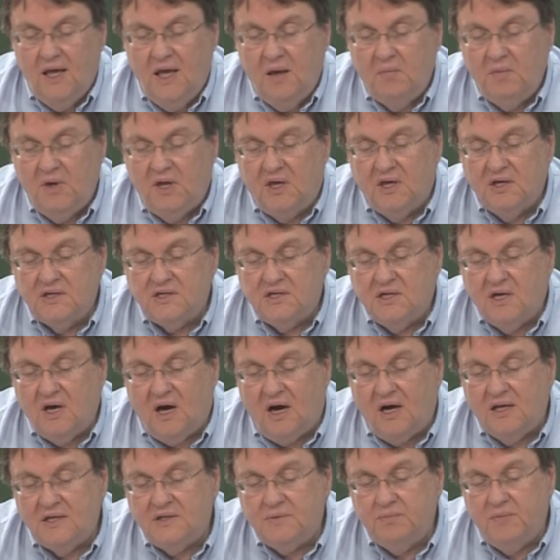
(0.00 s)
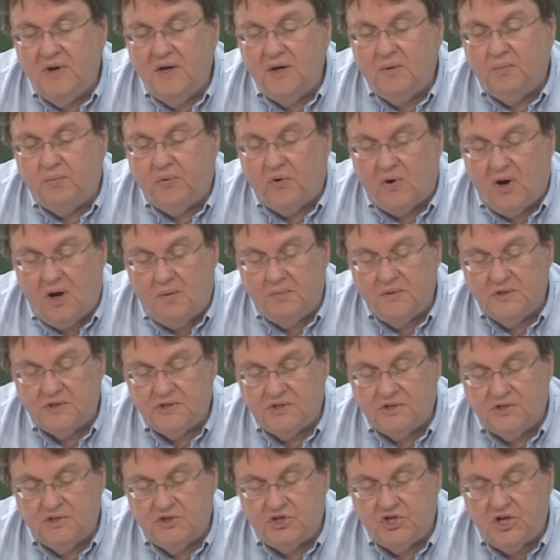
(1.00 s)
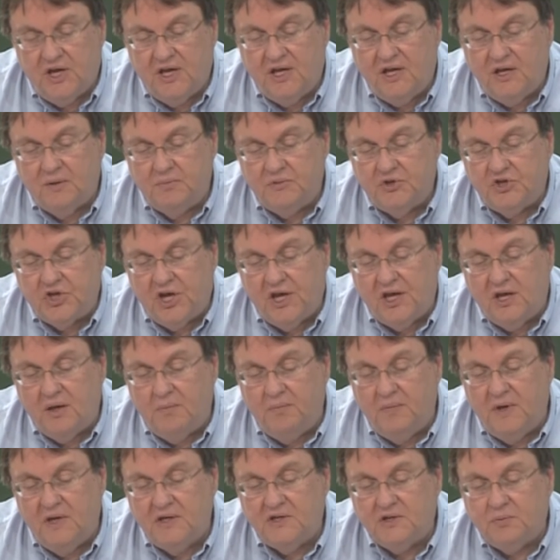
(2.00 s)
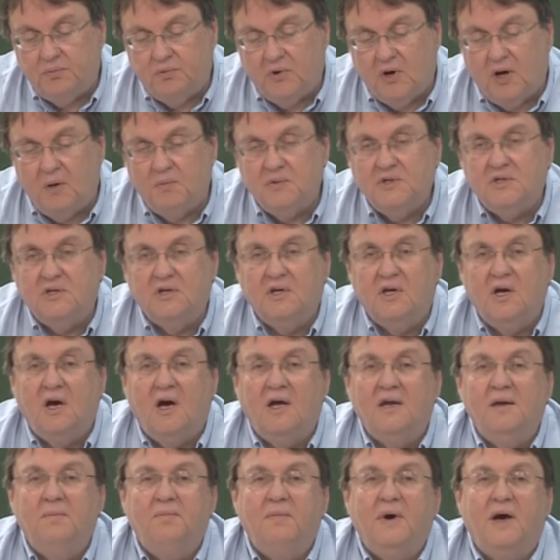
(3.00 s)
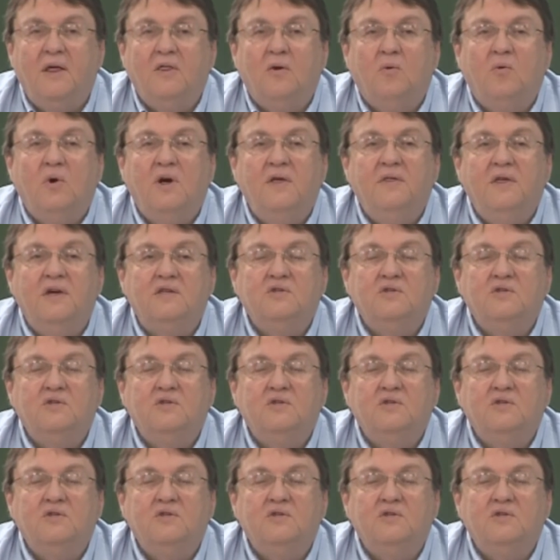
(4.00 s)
And because God has made a promise to Jacob, Jacob makes a promise to God. And by the way,